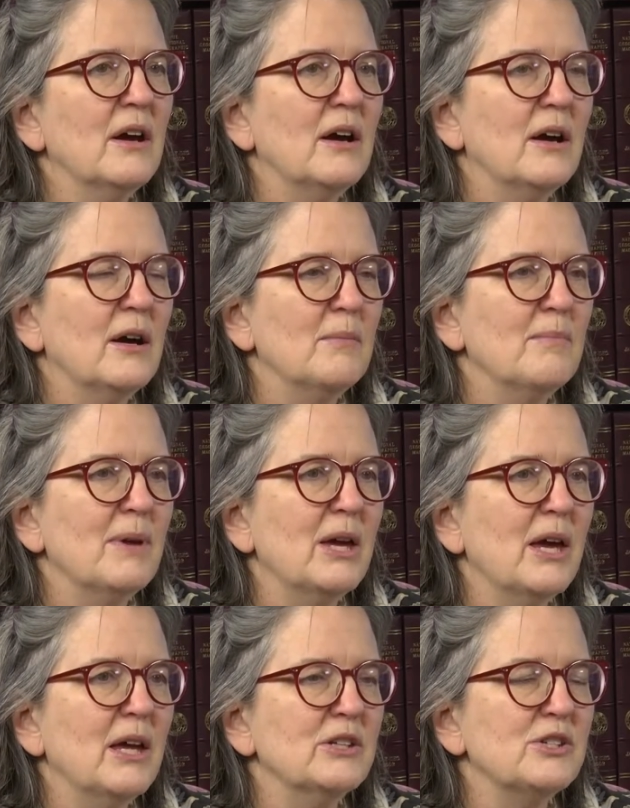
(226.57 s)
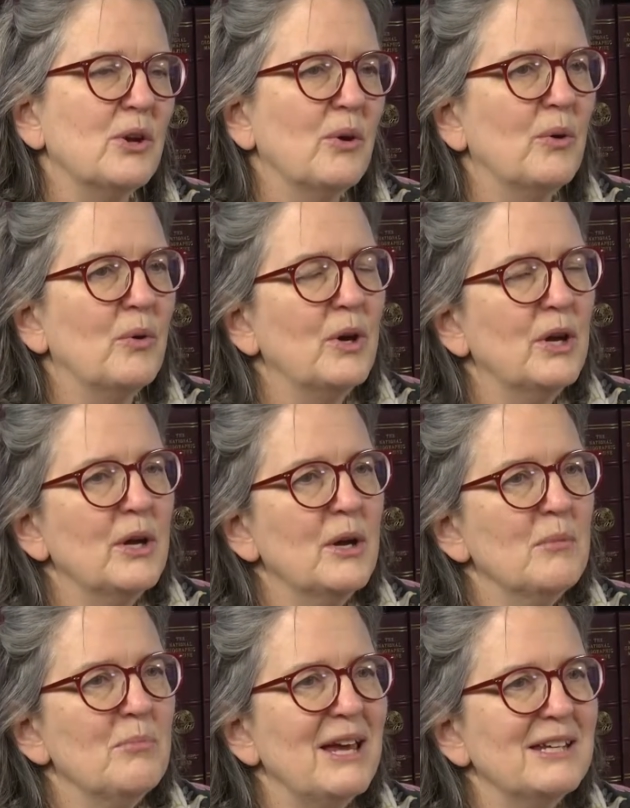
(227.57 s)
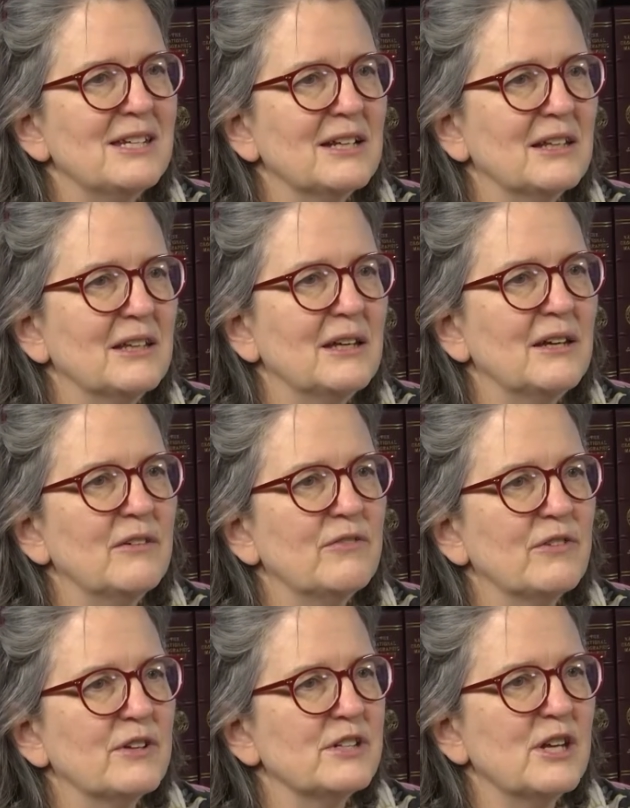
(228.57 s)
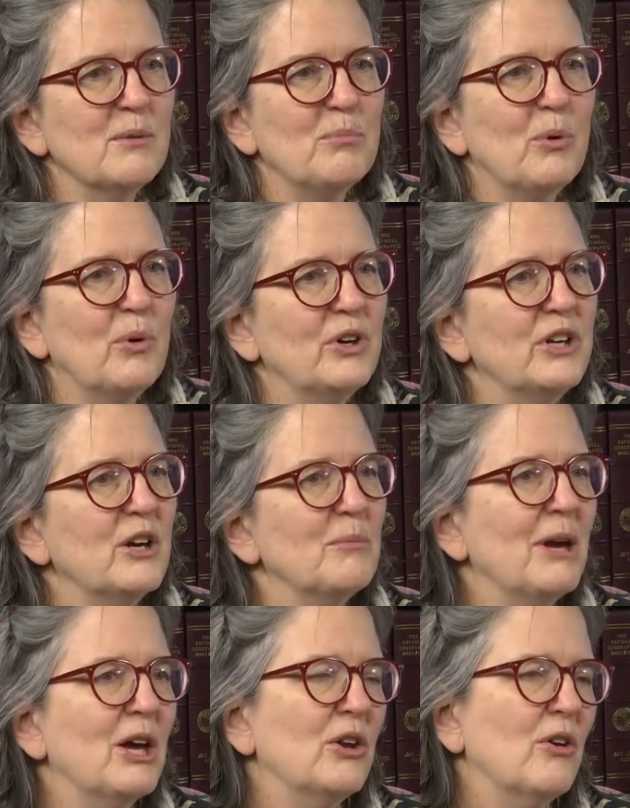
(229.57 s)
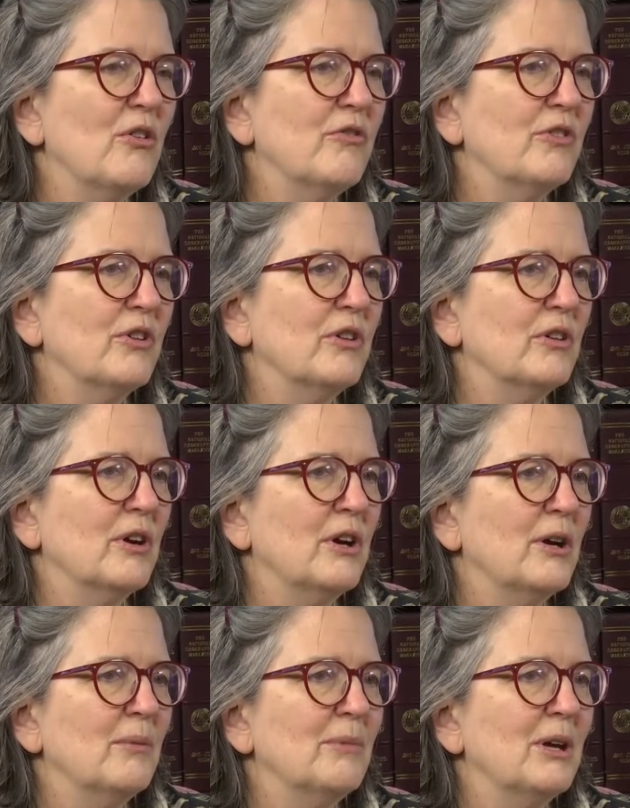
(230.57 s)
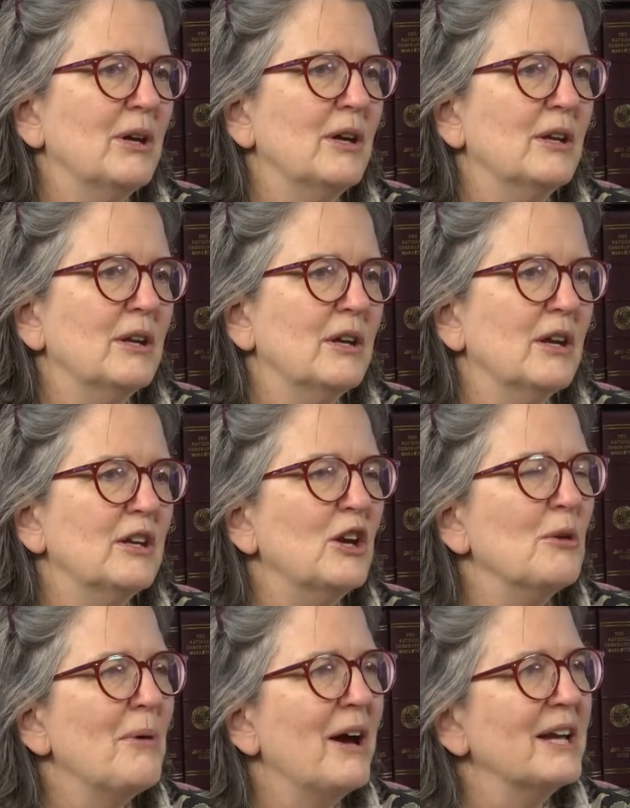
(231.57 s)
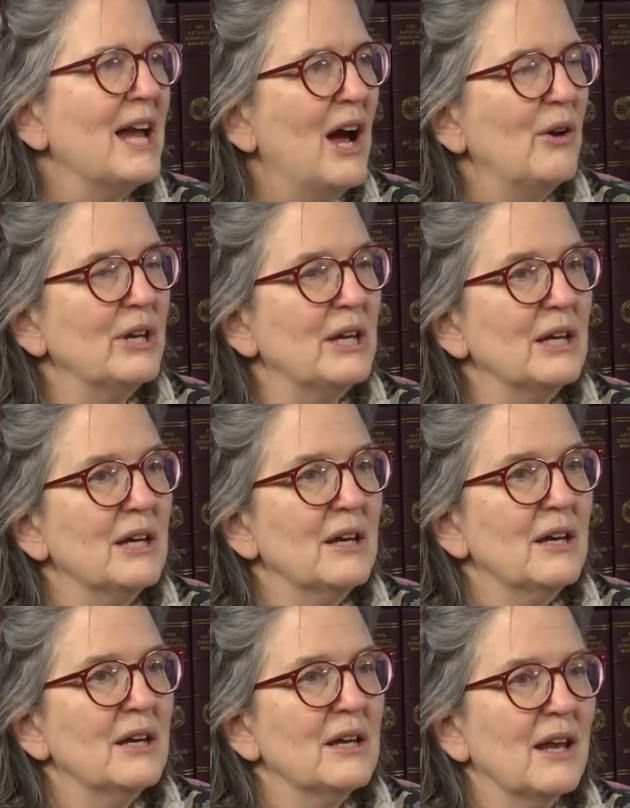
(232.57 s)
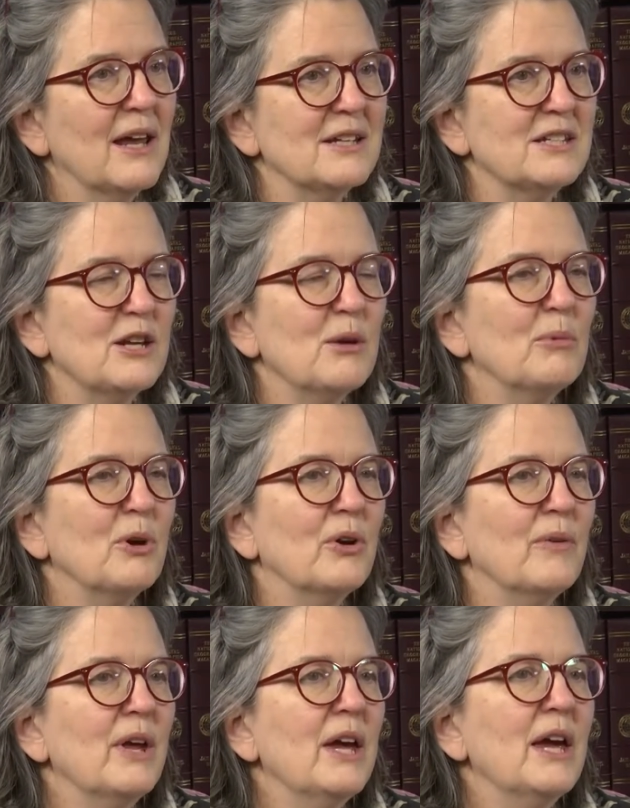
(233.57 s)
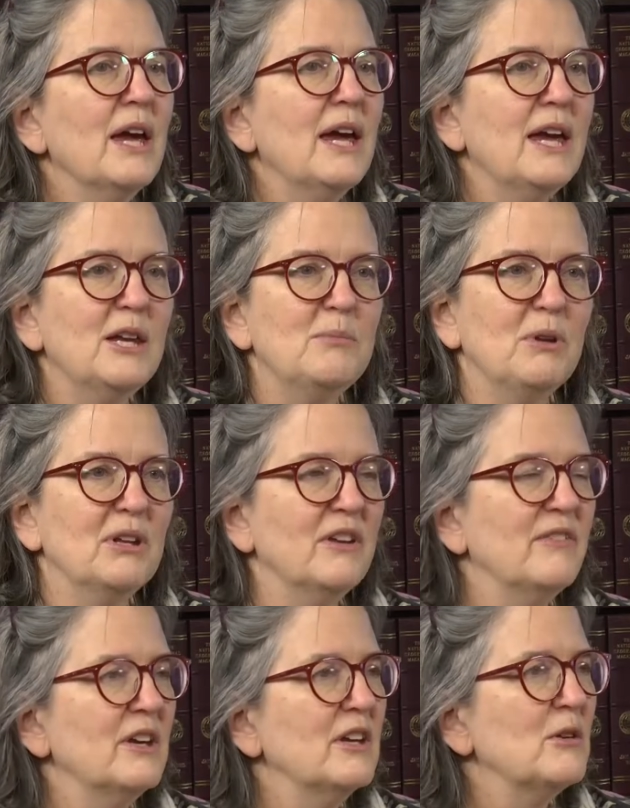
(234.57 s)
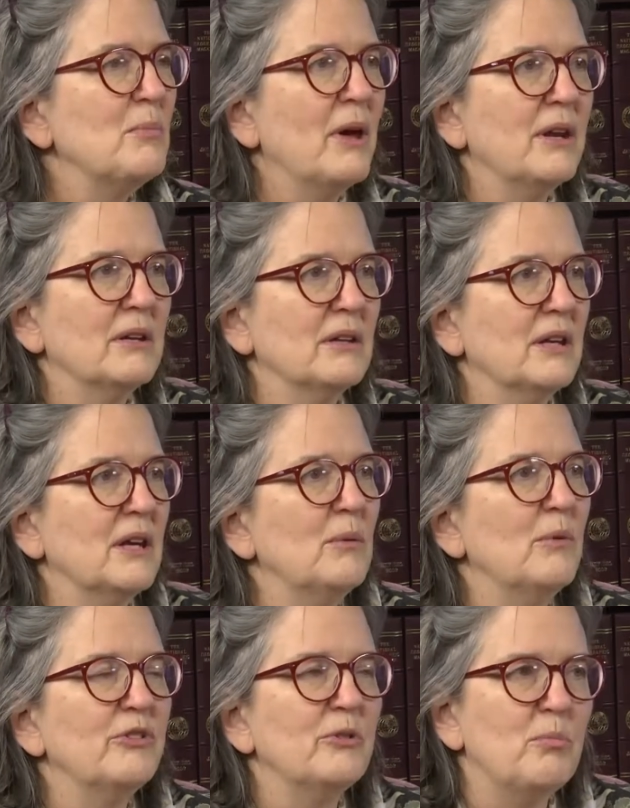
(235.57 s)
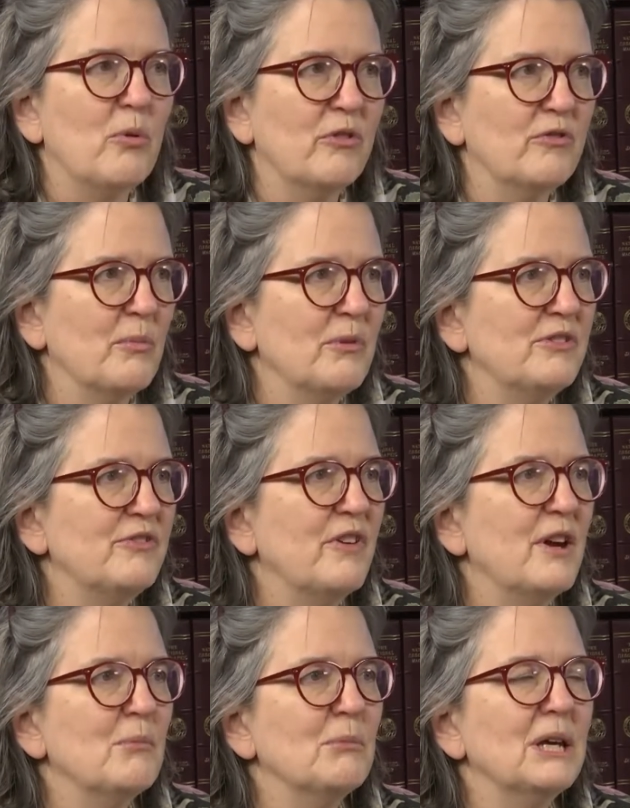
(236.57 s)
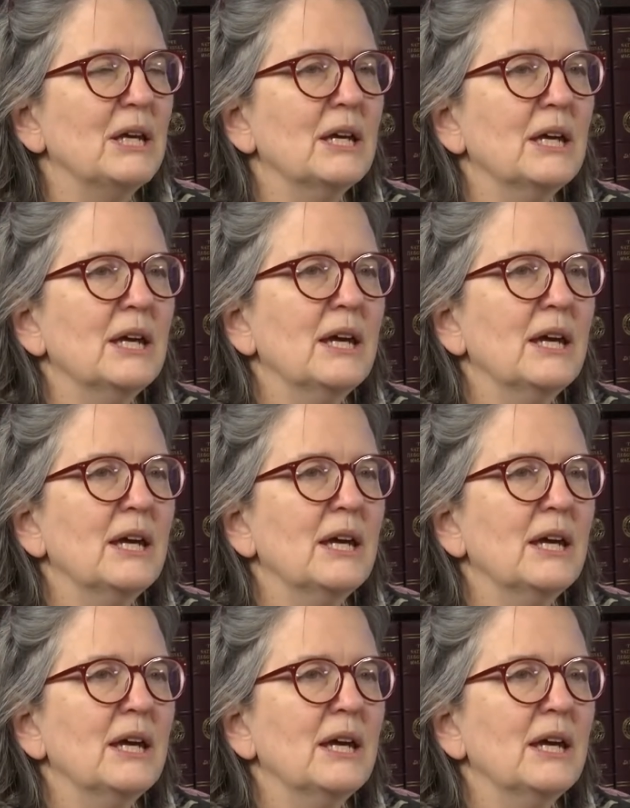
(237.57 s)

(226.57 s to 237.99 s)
And so basically, for example, a young man over in a nearby county last summer, he'd been living independently with support from his family.